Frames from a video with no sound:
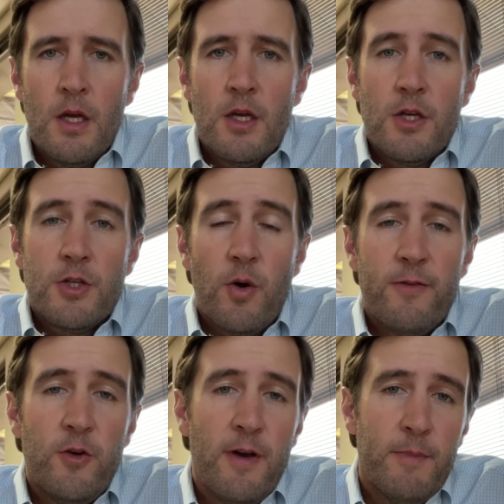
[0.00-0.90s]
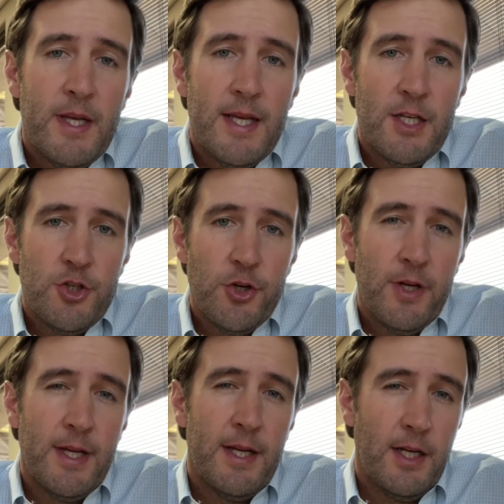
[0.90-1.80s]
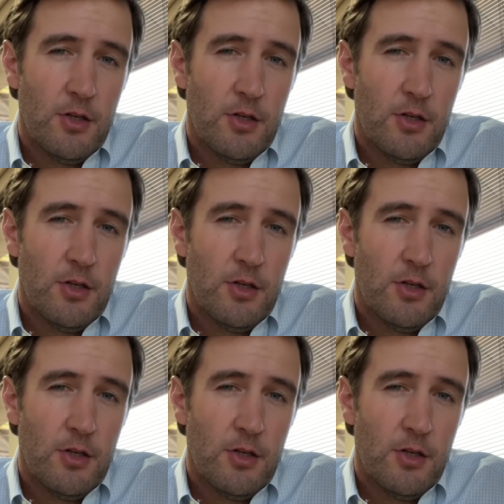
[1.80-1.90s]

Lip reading: So if you have been injured in a